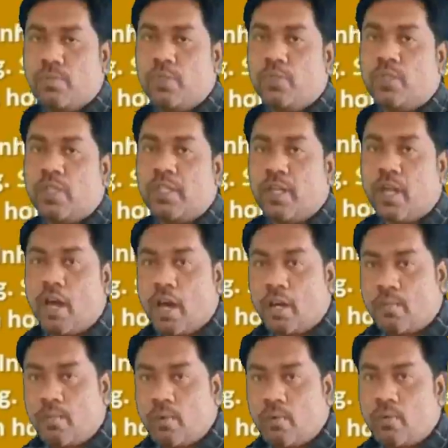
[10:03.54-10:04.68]
Which pituitary
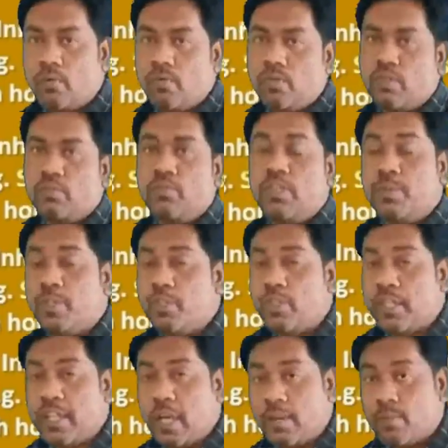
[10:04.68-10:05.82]

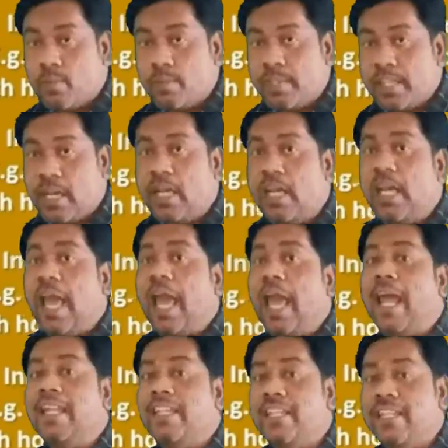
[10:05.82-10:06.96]
hormones, beta?
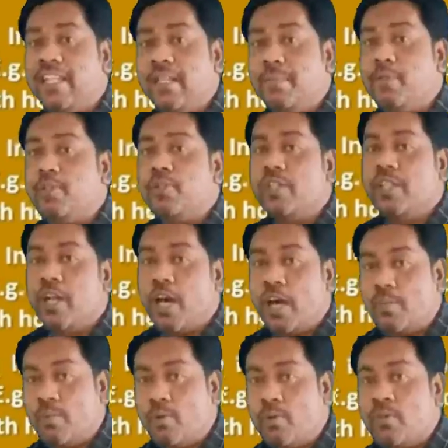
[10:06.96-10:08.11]
Anterior pituitary
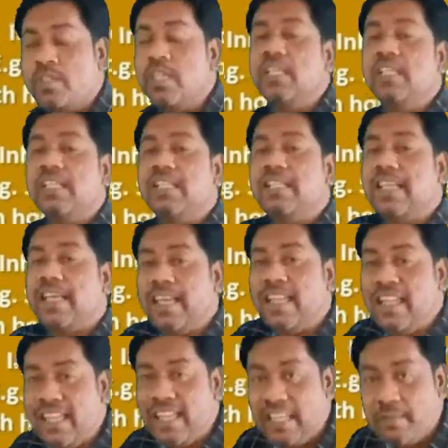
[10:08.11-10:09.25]
hormones. It is
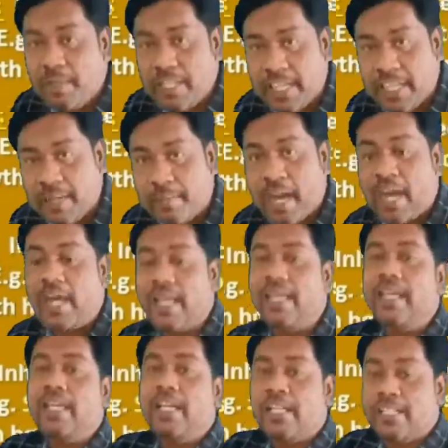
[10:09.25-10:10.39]
inhibited
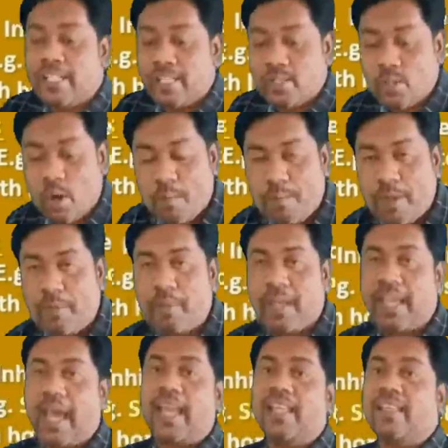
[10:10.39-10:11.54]
by, it is stopping by
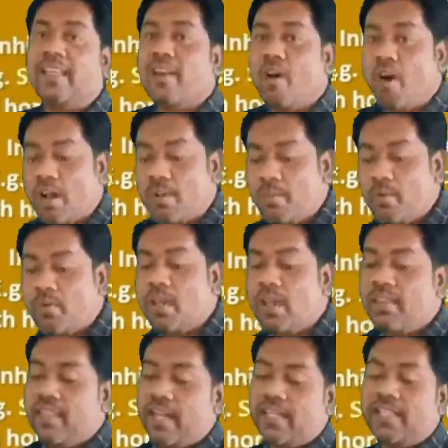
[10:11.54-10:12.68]
another
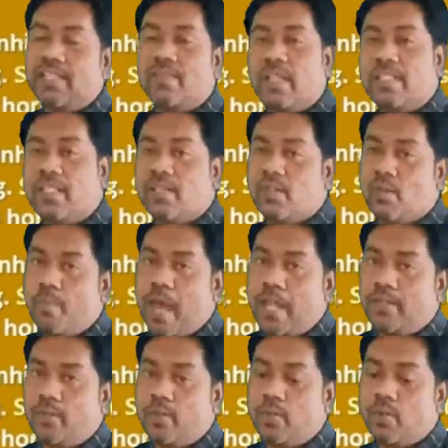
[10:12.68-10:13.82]
hormone that is known as a
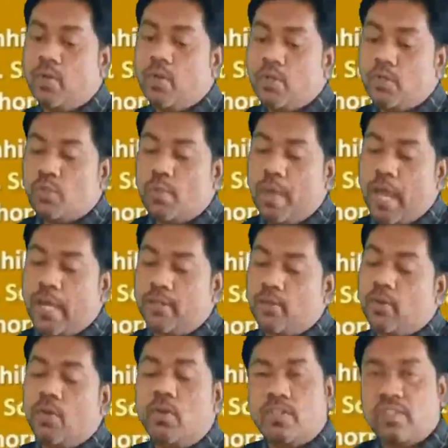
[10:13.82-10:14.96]

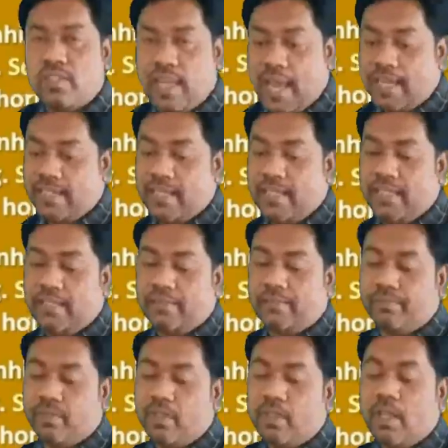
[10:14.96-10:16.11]

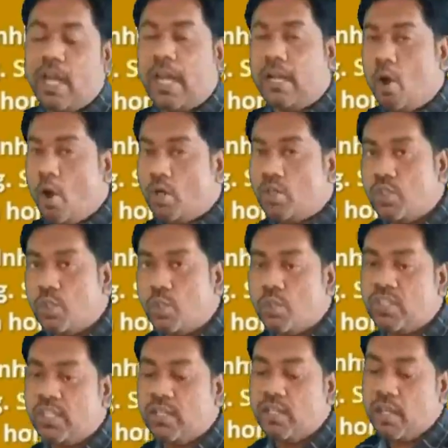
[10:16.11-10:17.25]
somatostatin. And
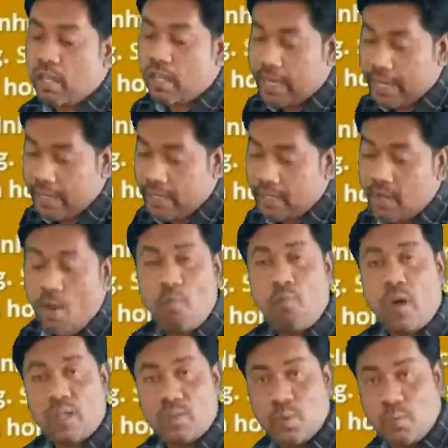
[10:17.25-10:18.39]
oxytocin and
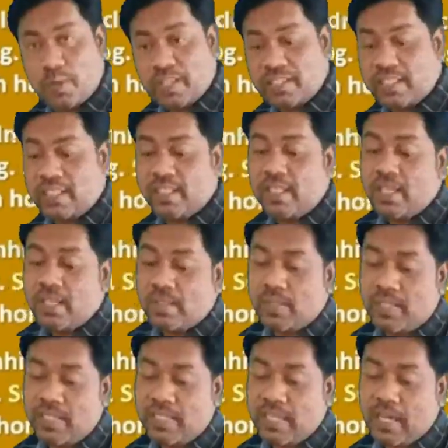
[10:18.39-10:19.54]
vasopressin, so
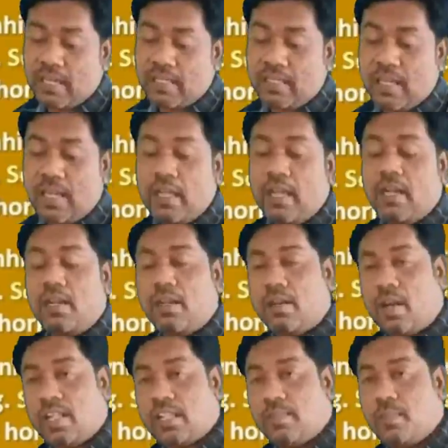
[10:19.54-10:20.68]
these are
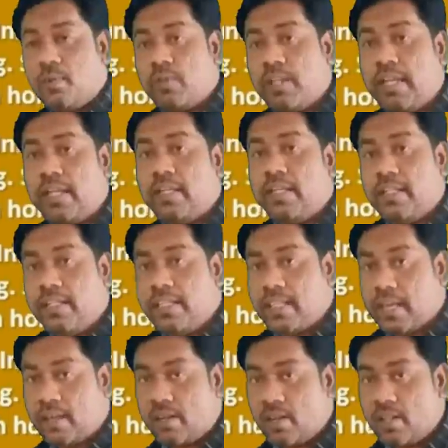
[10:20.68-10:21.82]
transported
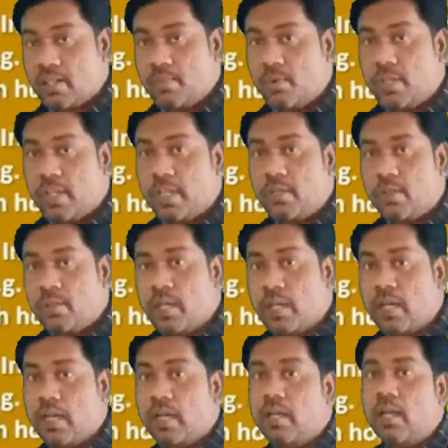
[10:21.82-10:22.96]
to
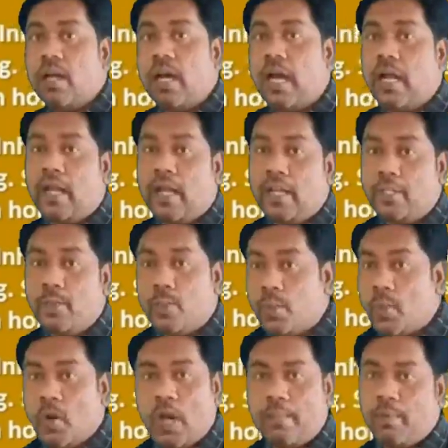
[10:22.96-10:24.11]
the
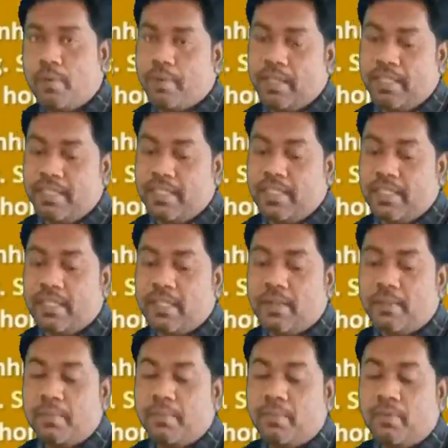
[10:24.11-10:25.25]

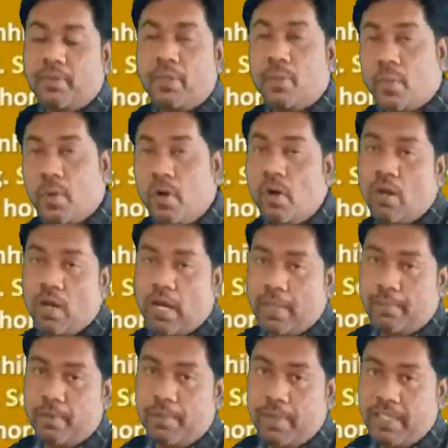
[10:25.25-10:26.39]

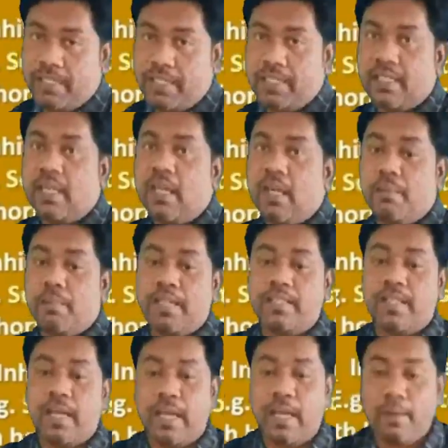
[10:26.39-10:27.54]
neurohypophysis by
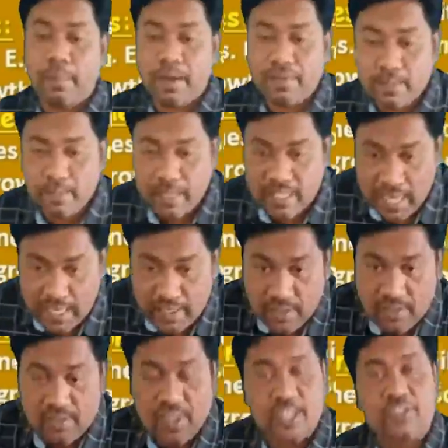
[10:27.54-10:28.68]
the help of
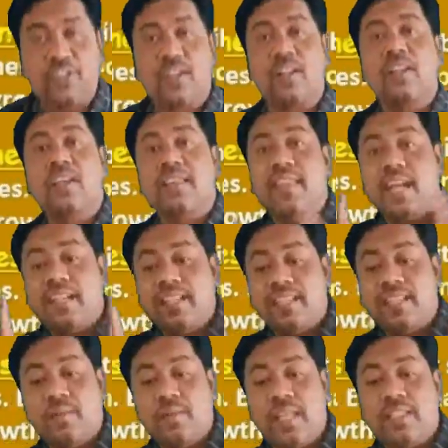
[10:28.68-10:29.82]
specialized structure that is
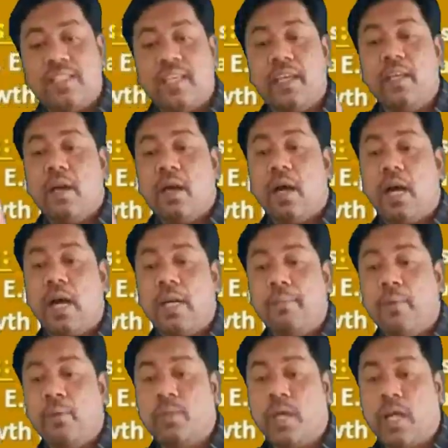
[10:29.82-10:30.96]
known as a
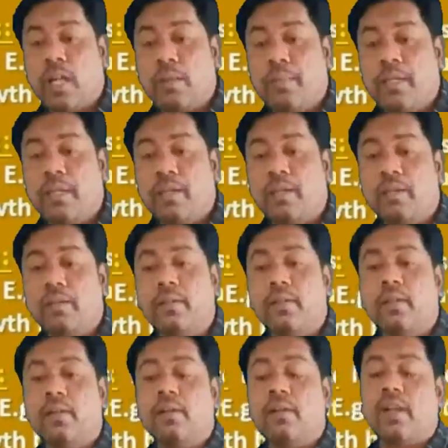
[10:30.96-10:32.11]
hypothalamic
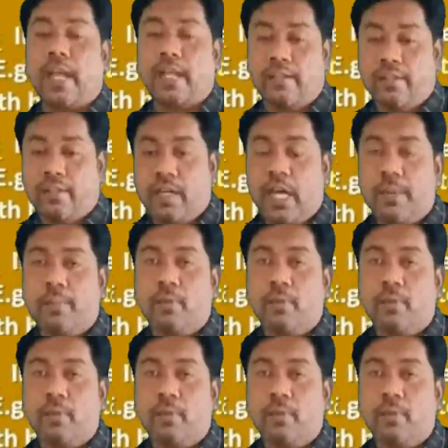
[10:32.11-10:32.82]
tract.